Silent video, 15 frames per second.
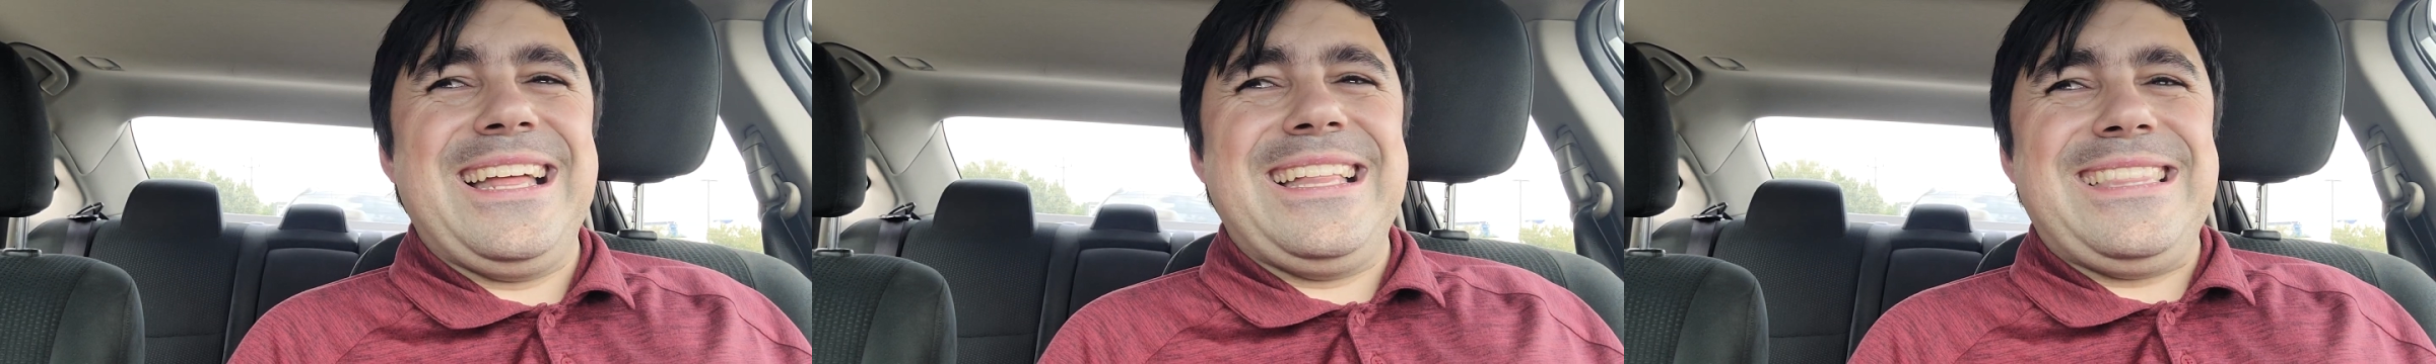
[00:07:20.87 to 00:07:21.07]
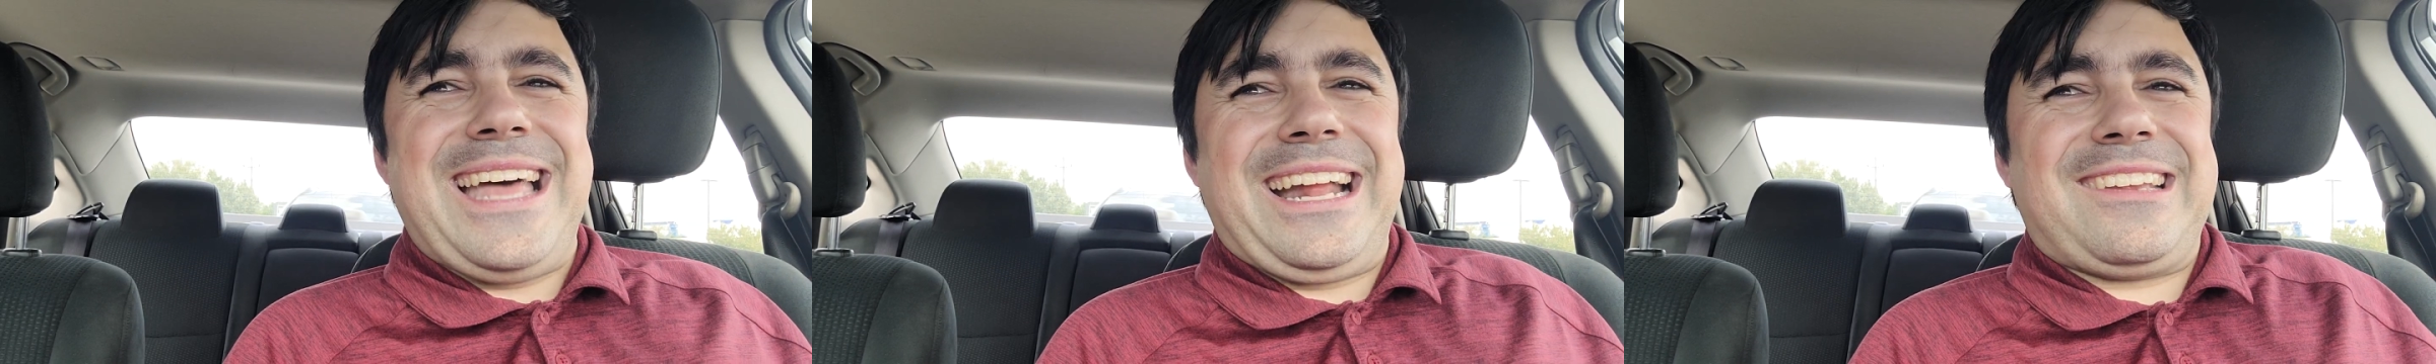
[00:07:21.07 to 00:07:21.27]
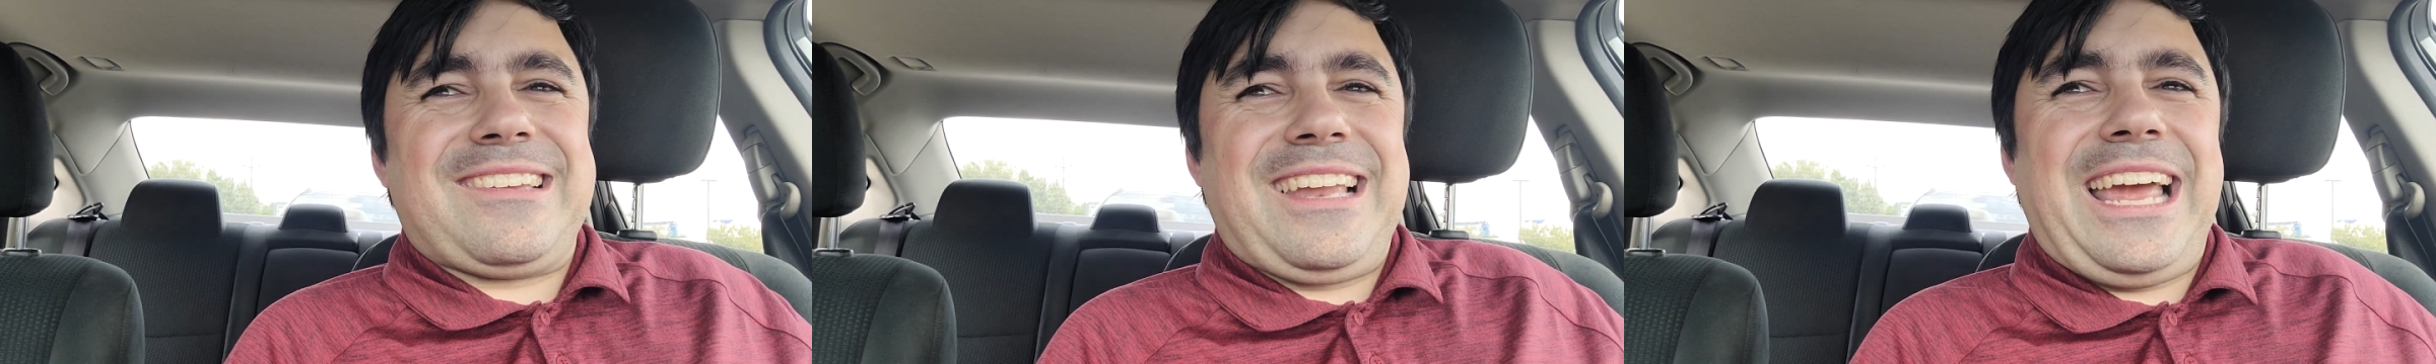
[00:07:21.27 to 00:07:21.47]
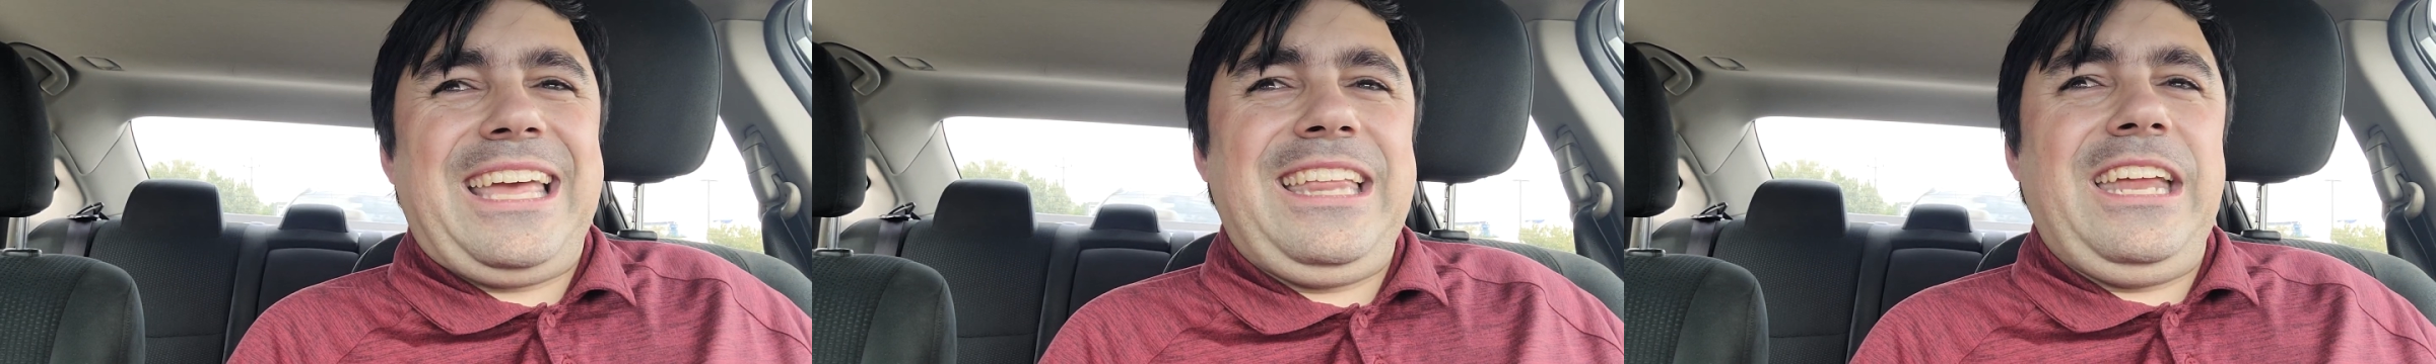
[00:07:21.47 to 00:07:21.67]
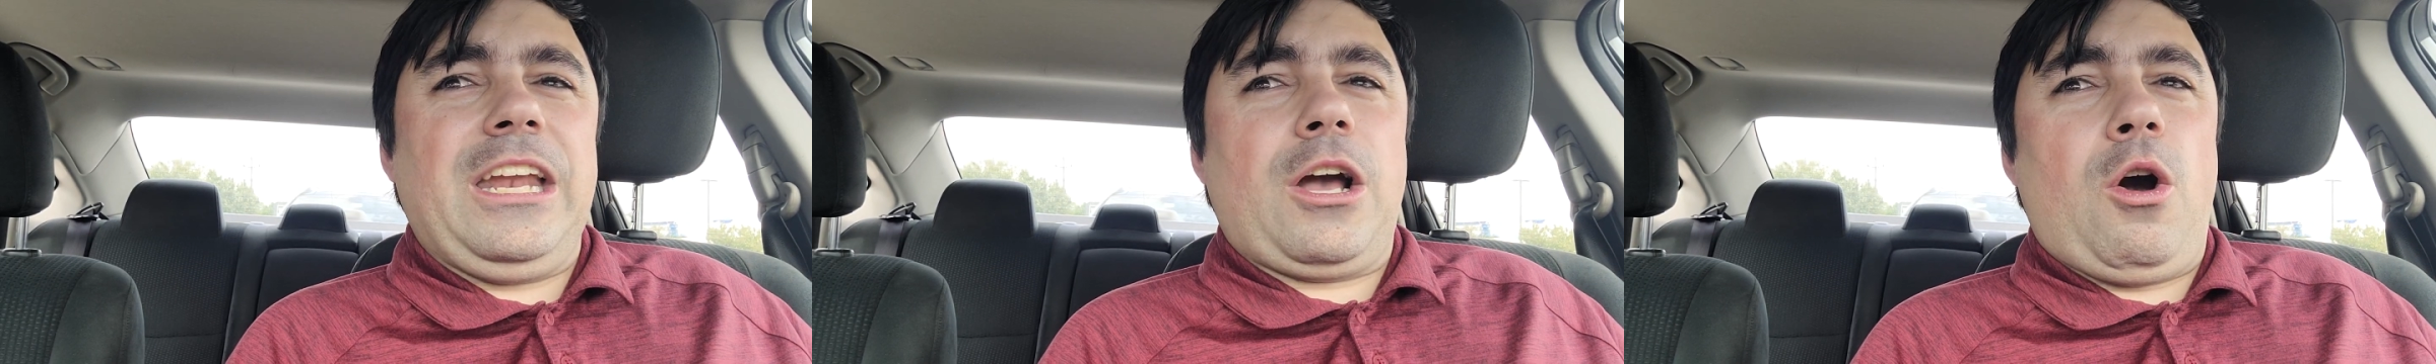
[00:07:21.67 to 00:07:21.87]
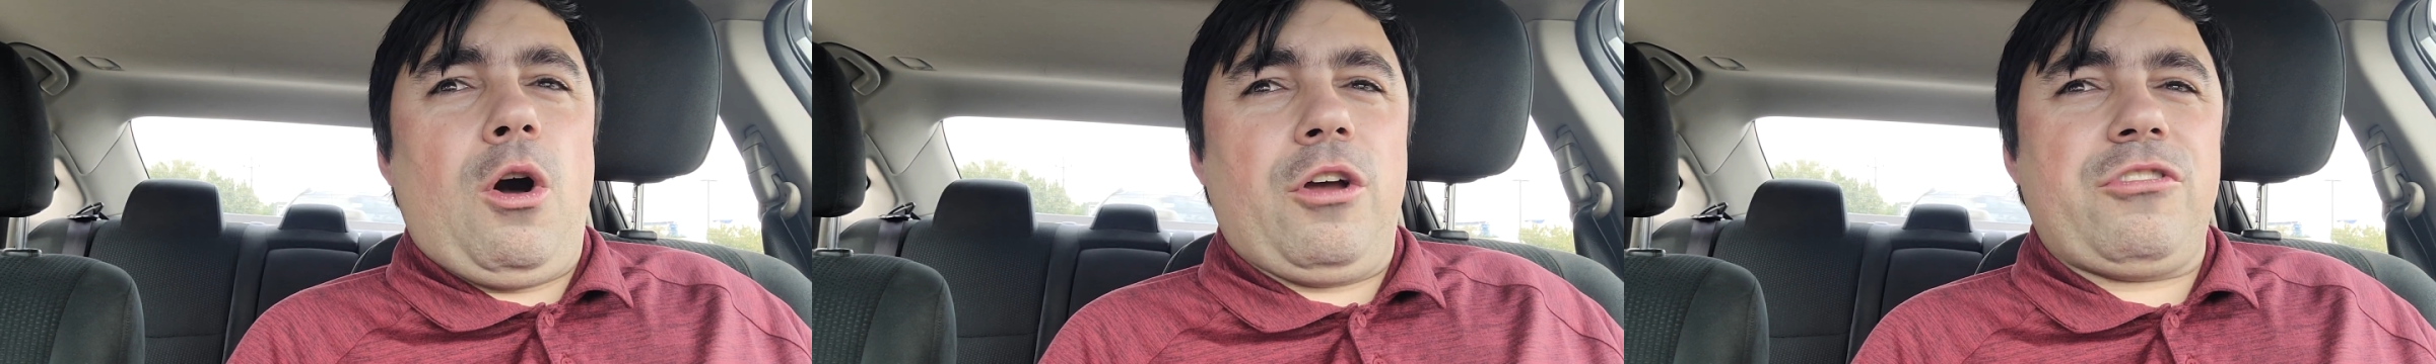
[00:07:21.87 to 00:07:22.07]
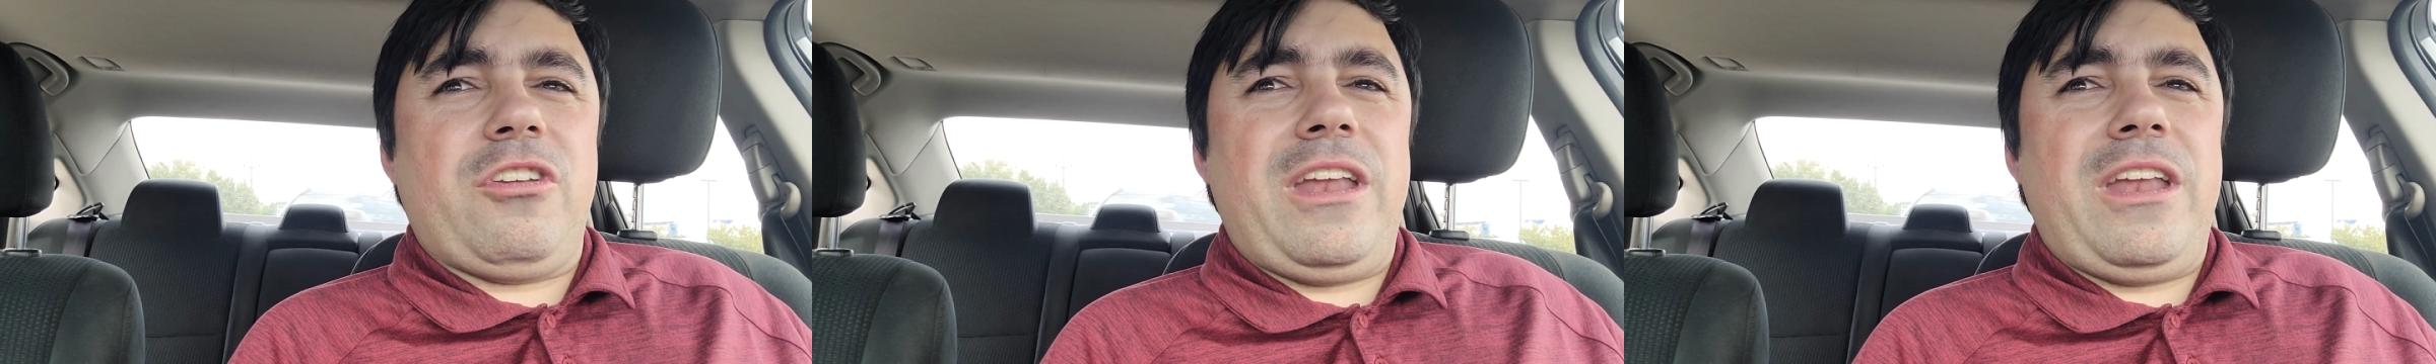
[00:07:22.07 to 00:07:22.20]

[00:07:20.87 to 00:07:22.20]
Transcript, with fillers: That's likely to cause the